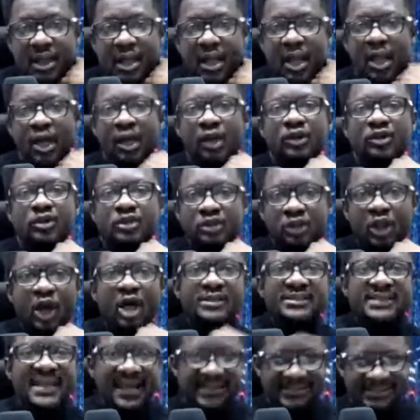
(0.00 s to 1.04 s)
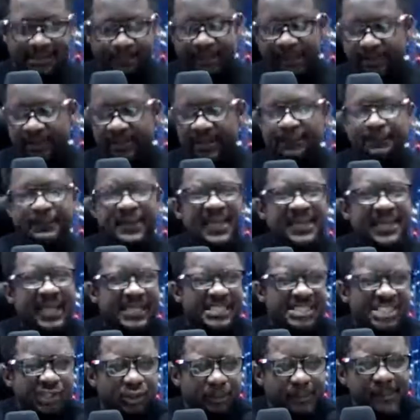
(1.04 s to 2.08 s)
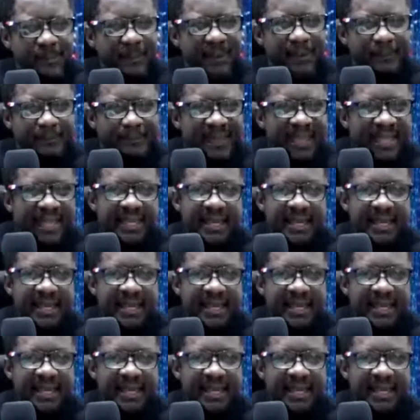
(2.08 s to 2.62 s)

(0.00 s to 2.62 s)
not as a parent. Pick a sheet of paper and pen